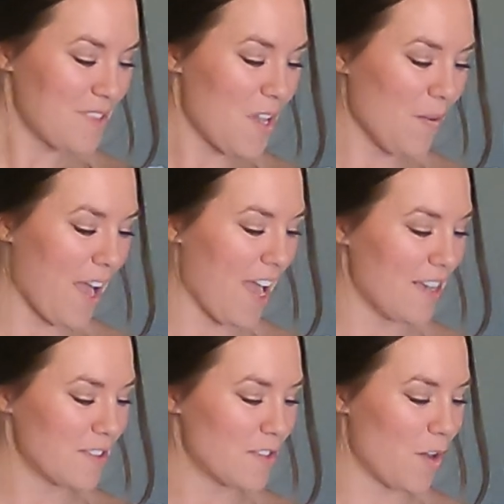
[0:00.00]
Okay,
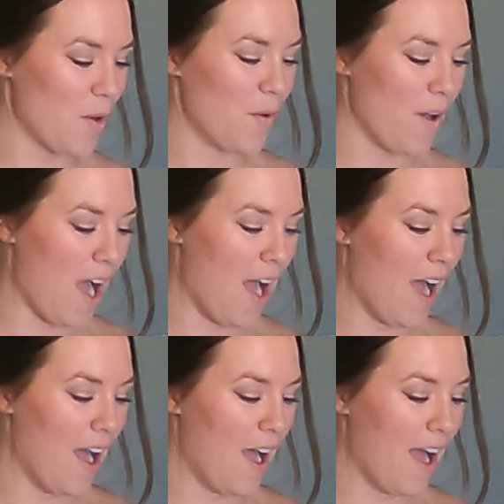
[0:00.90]
so
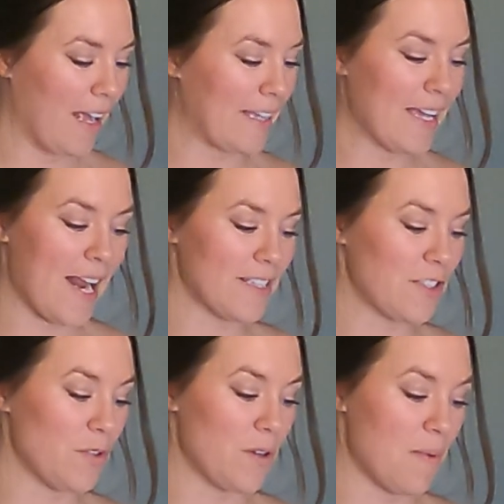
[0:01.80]
I can't
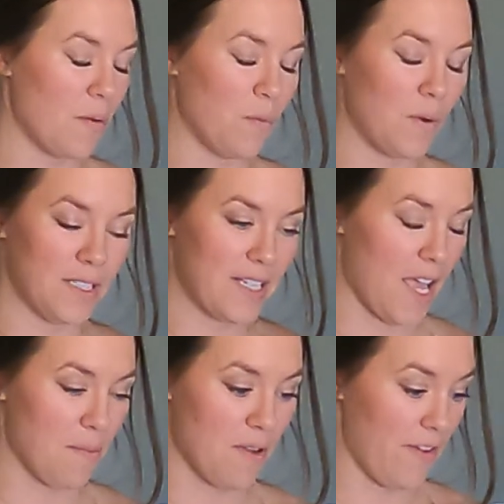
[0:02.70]
ask you about one
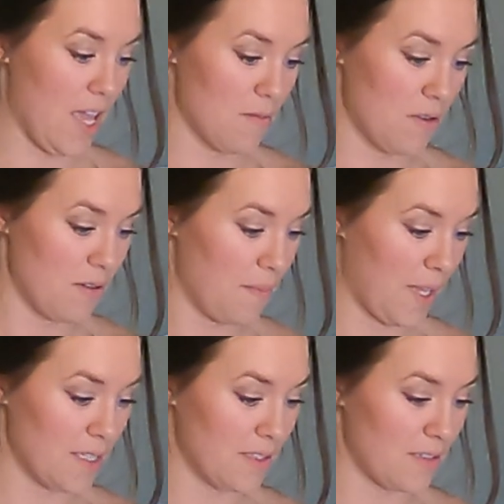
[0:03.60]
type of animal
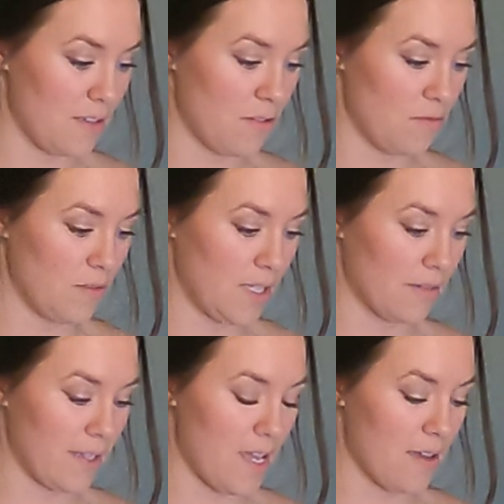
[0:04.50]
because you
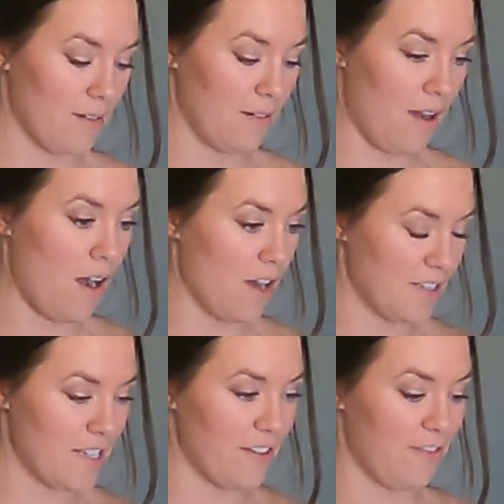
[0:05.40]
literally
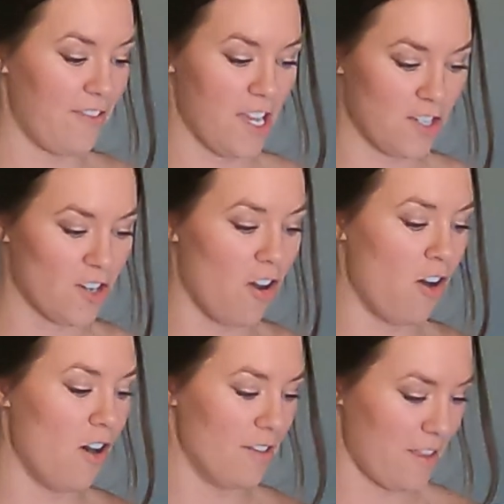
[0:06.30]
hunt and fish
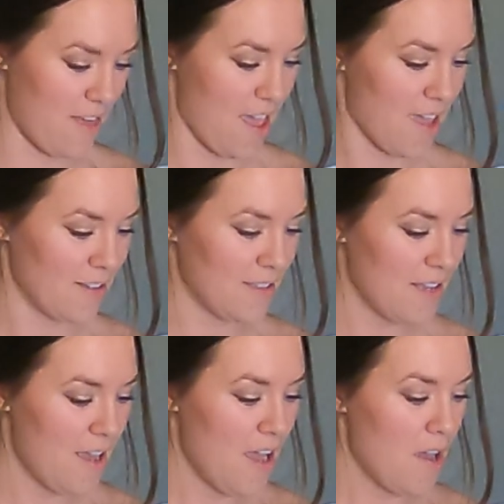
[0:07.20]
all the things,
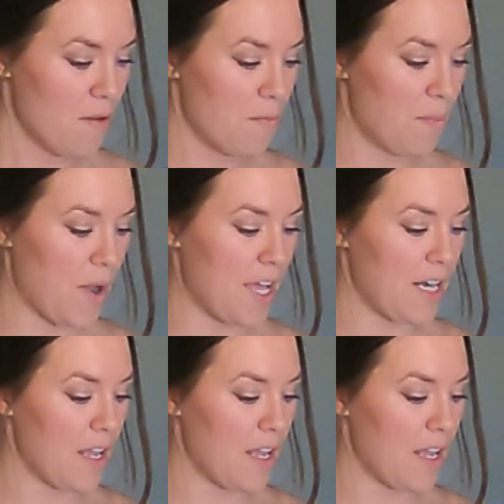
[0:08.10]
but